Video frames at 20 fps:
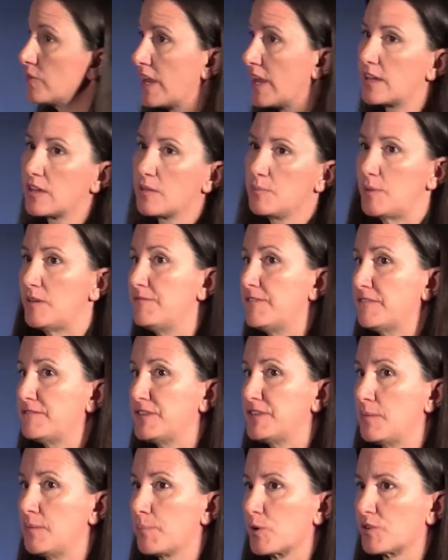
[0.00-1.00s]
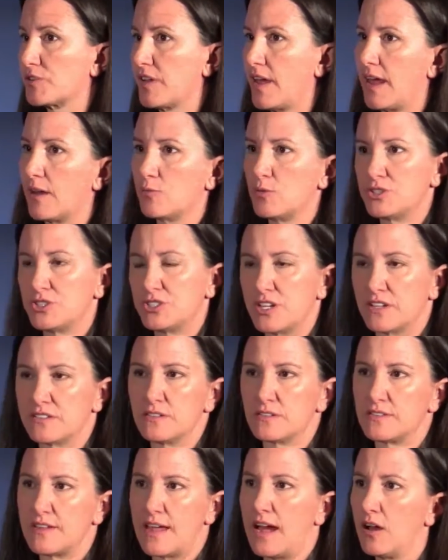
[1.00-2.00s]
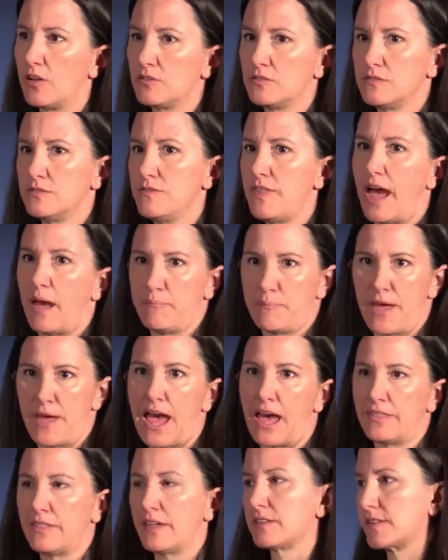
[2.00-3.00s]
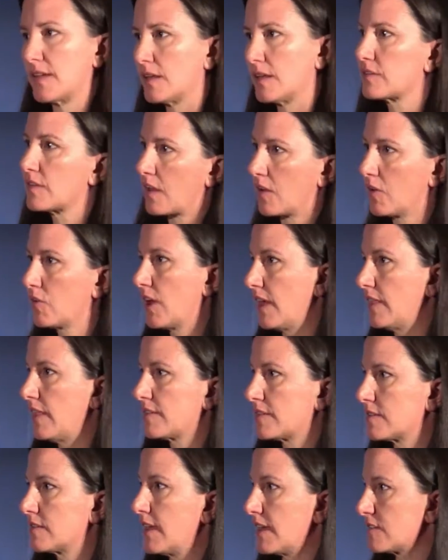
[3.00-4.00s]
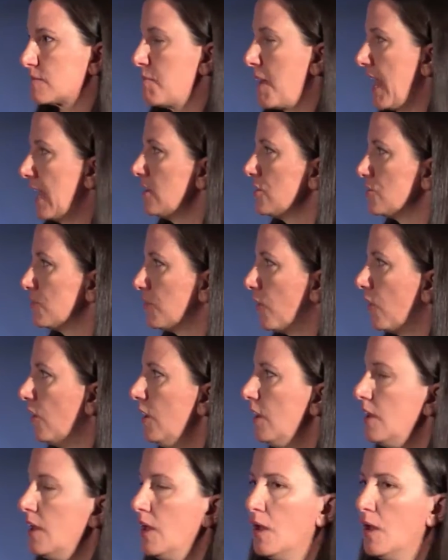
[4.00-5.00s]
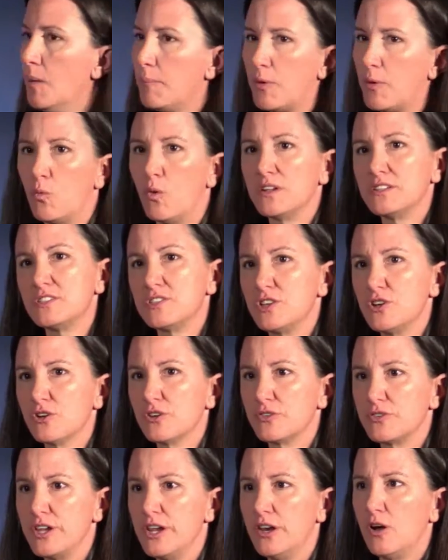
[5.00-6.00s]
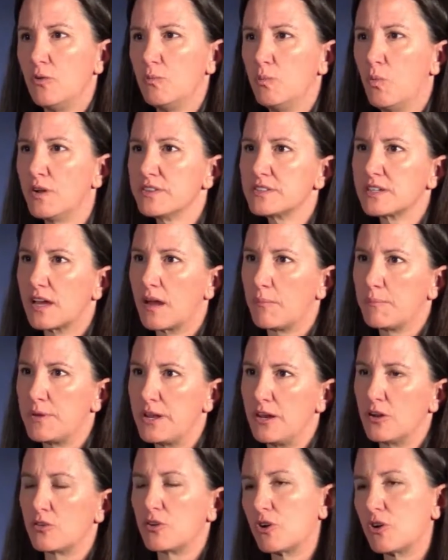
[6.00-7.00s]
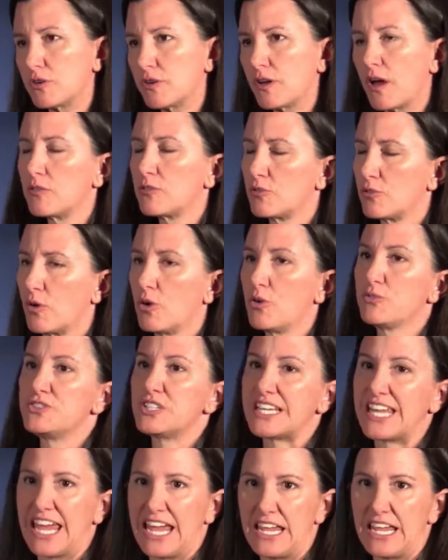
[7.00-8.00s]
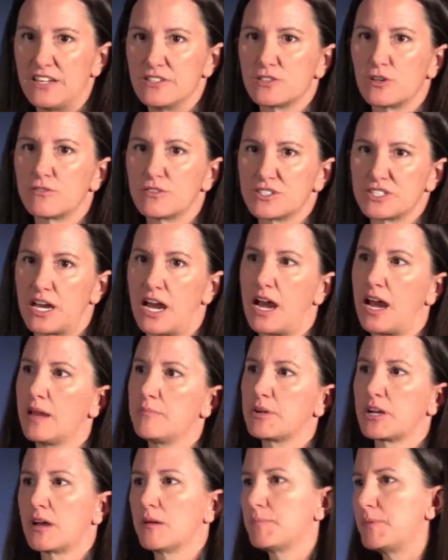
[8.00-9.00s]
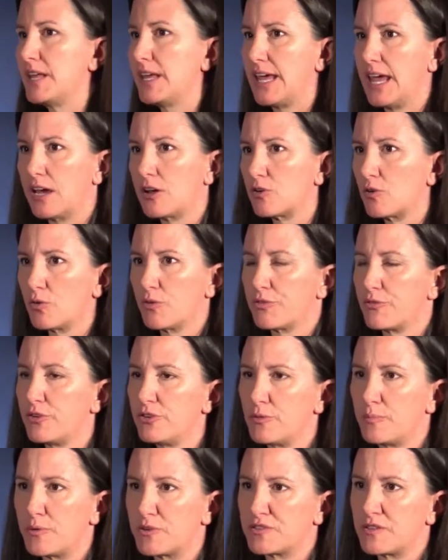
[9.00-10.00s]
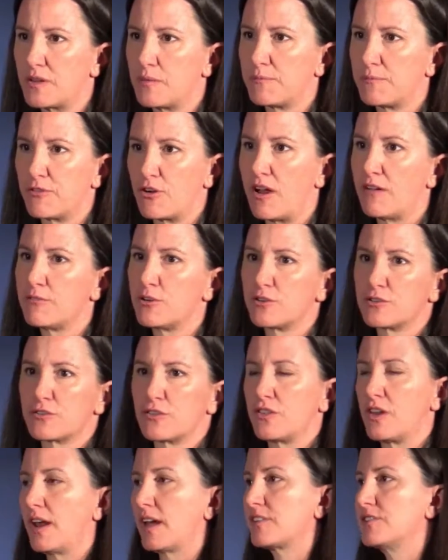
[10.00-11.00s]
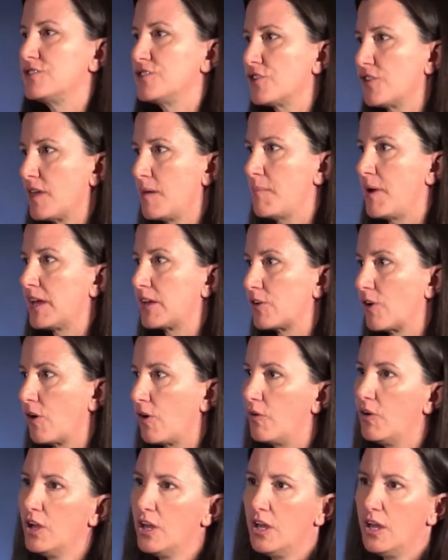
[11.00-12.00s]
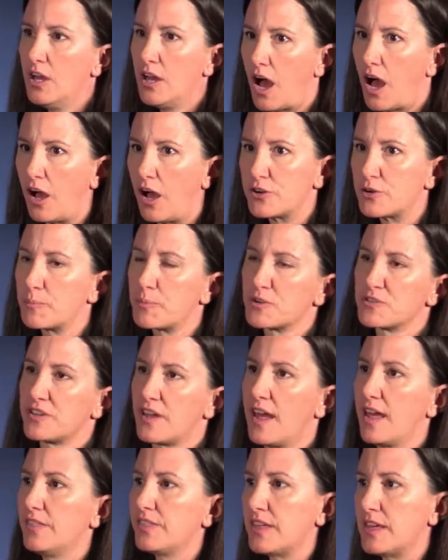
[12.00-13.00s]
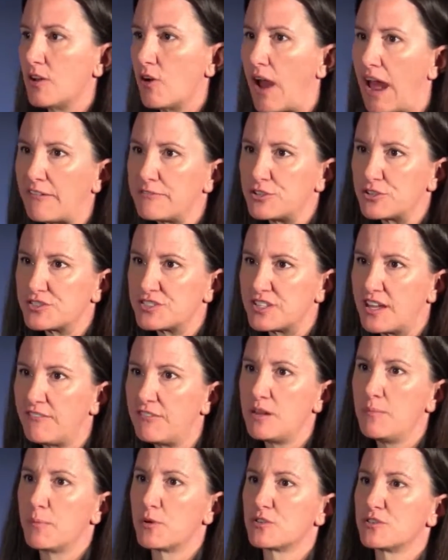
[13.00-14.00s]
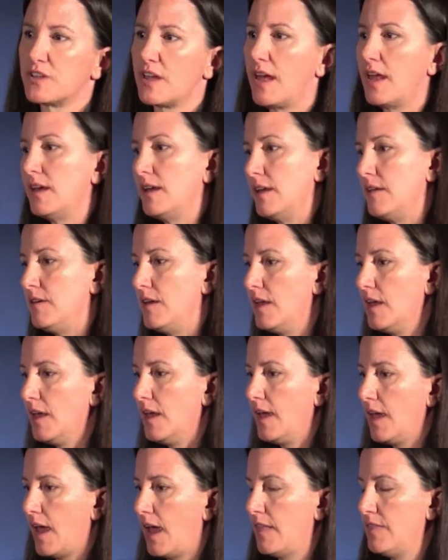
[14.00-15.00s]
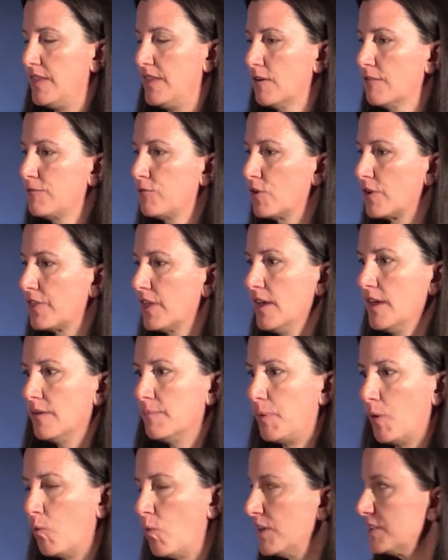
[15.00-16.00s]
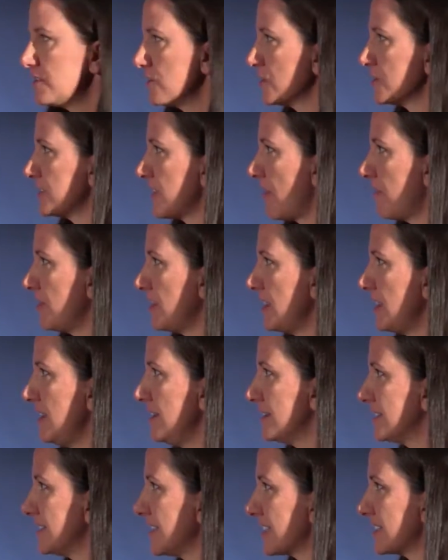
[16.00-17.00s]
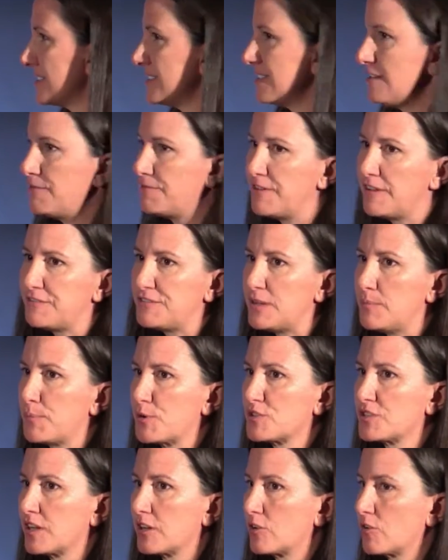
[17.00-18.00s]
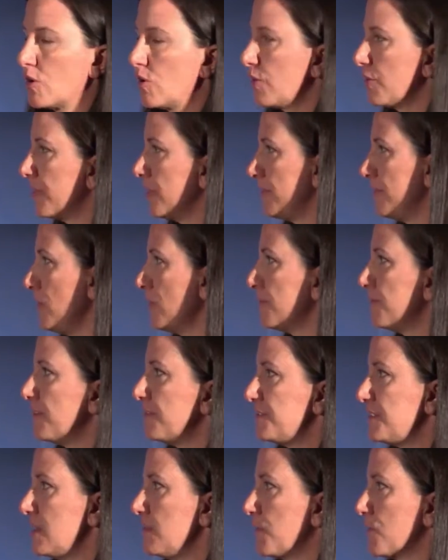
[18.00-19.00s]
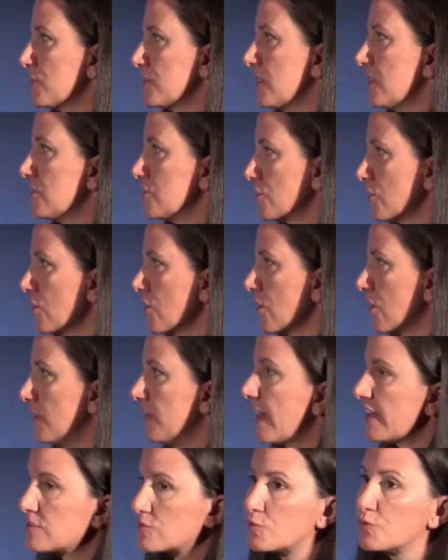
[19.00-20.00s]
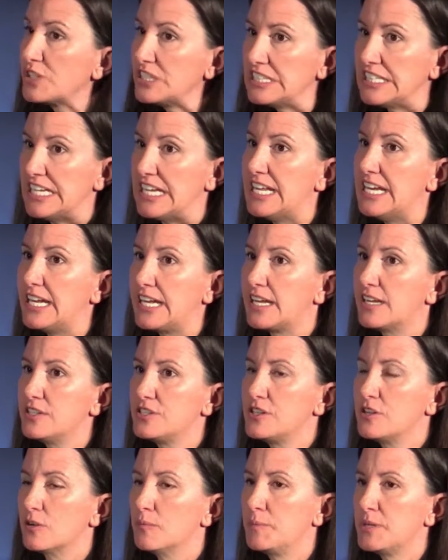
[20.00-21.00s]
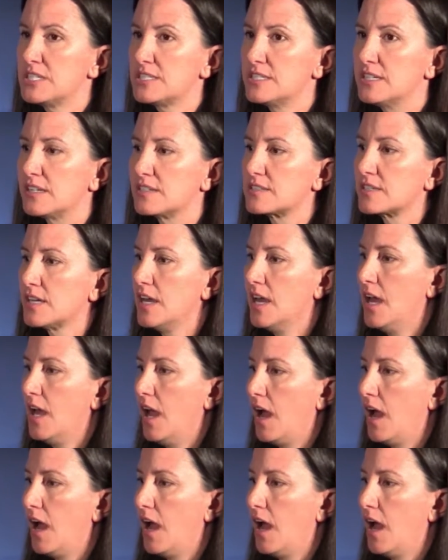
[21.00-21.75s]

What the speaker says: rate could be 15%, which doesn't sound that bad. That sounds like, okay, that's manageable. But once once a company, growth decays over time, a company can't grow 300% forever, so the next year they might grow 100%, the year after 70%, and therefore. But once you're 70, 60, 50% growth, if you have 15% churn, that's really eating into your business.